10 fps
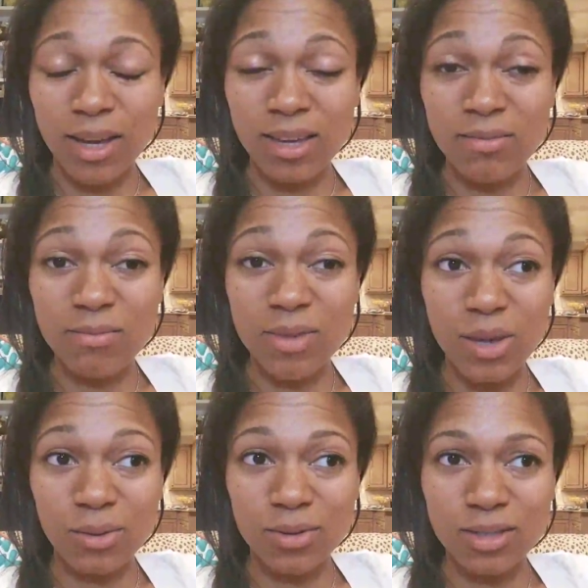My
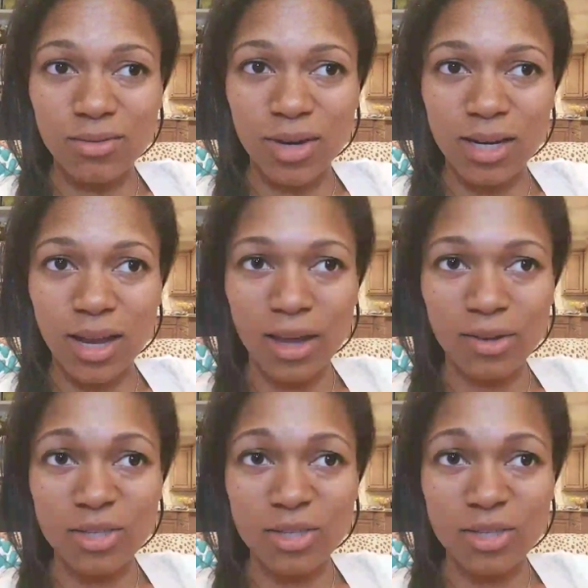commute right now